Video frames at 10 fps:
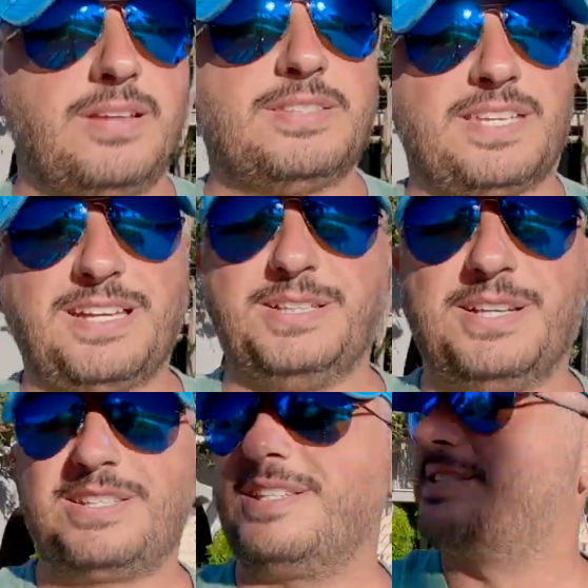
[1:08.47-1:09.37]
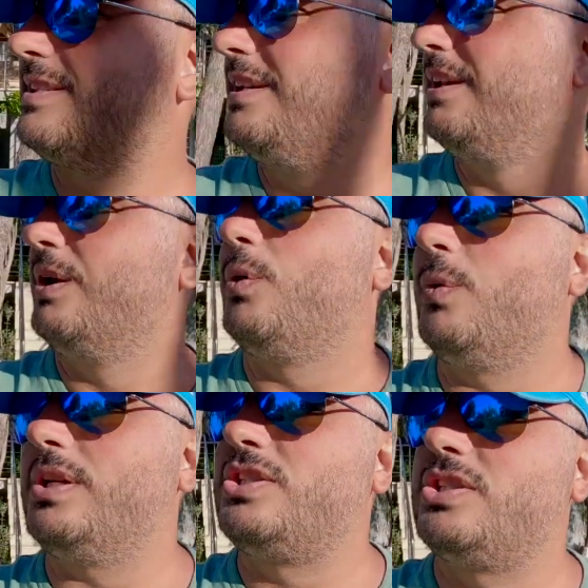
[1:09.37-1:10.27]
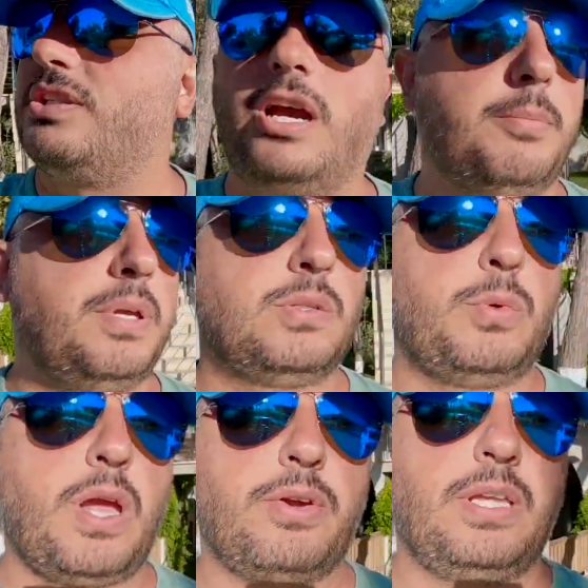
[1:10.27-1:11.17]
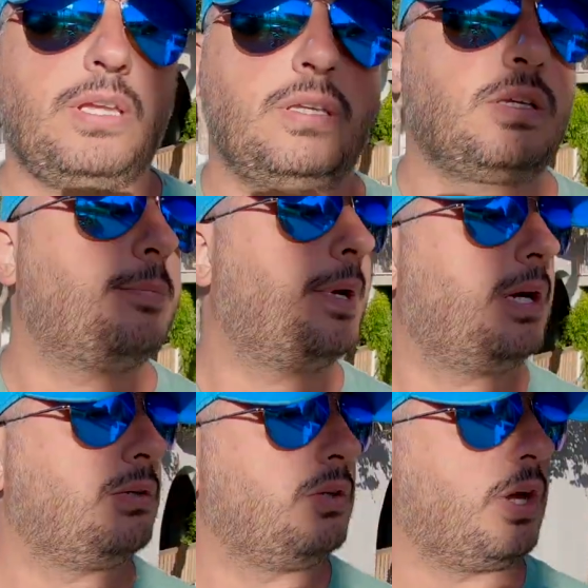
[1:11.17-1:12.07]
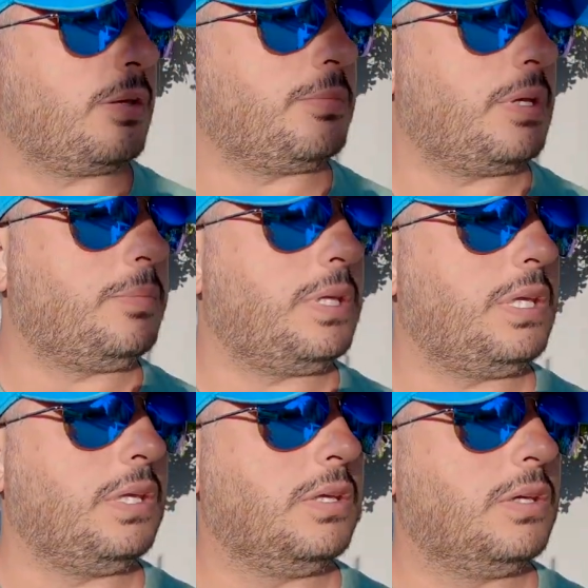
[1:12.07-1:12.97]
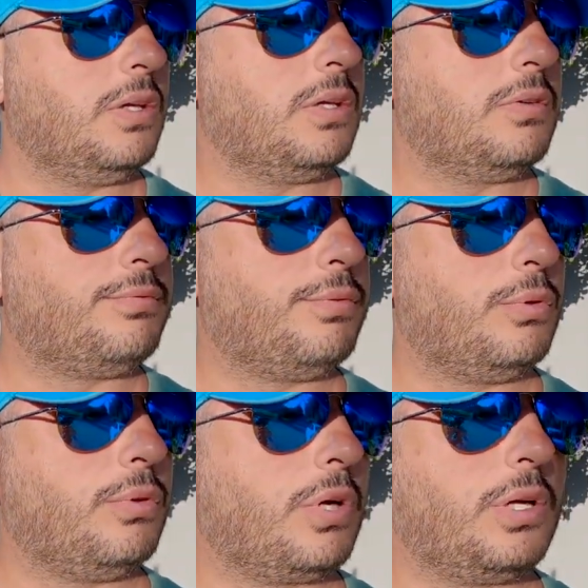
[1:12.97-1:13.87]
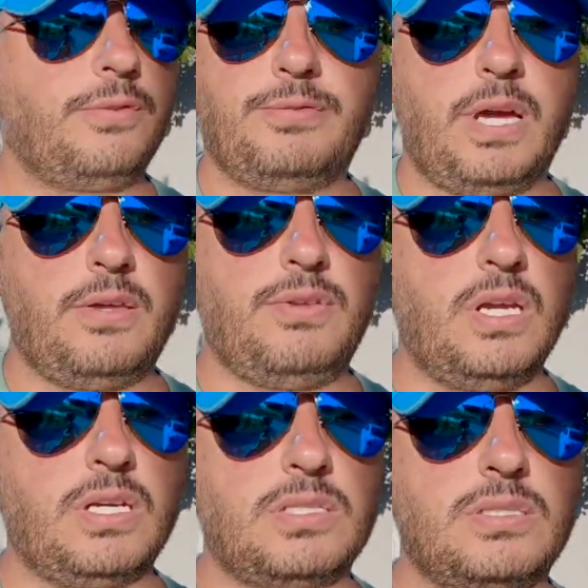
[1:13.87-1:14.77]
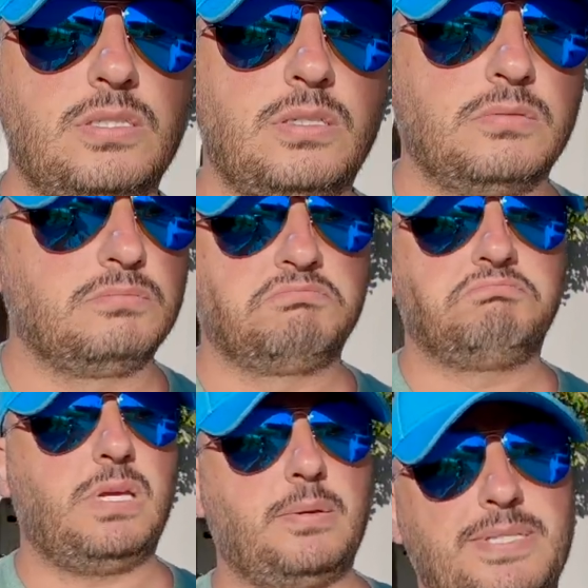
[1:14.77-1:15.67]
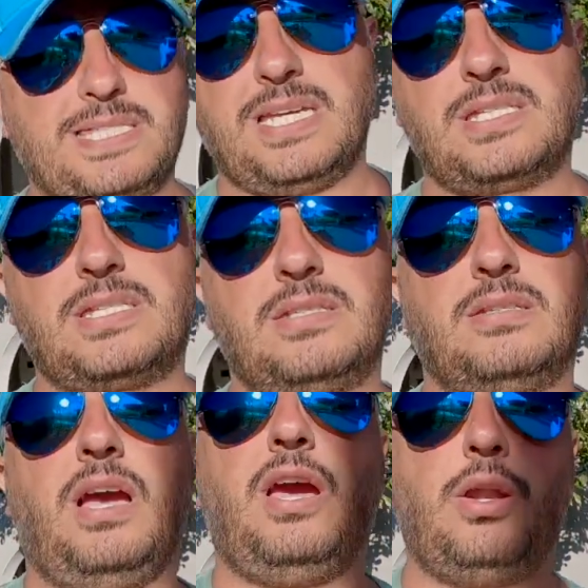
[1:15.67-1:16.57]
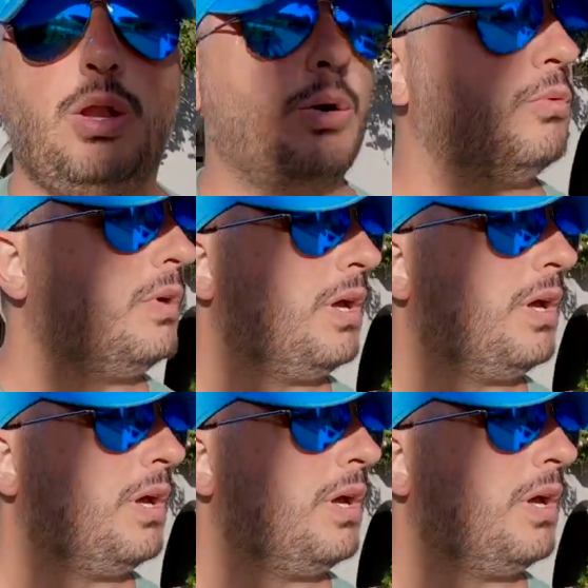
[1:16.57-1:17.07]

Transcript: sunglasses, which I've been wearing about like maybe 4 or 5 years, maybe 6, I don't know.